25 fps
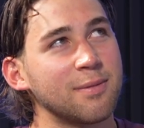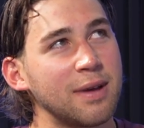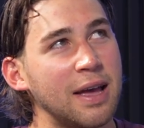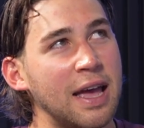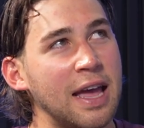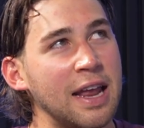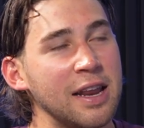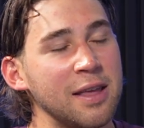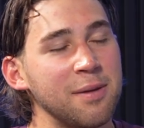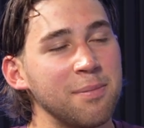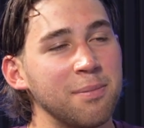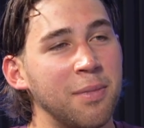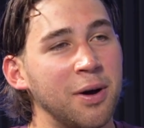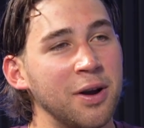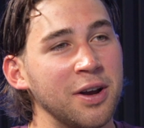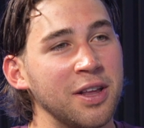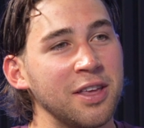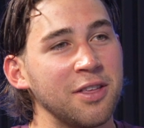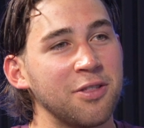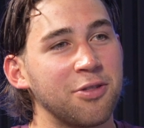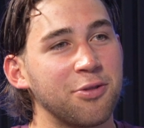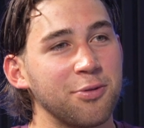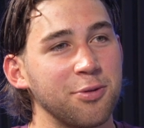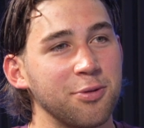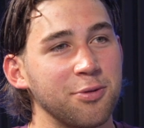any money
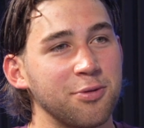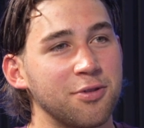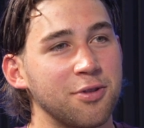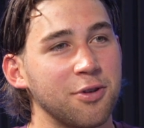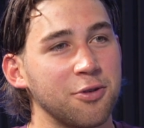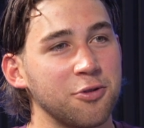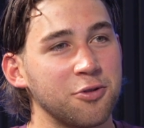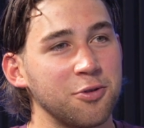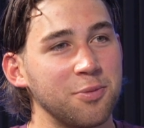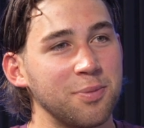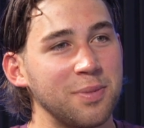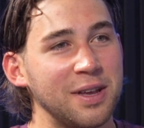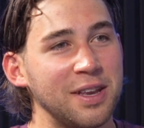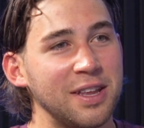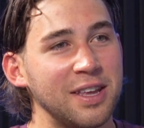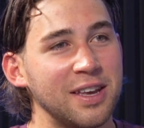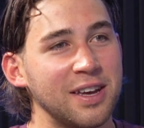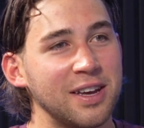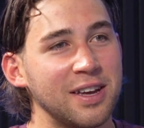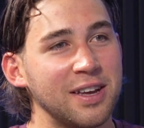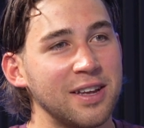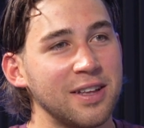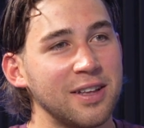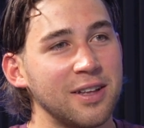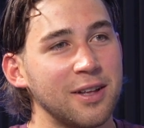through social
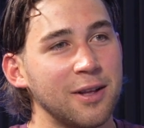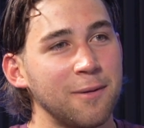media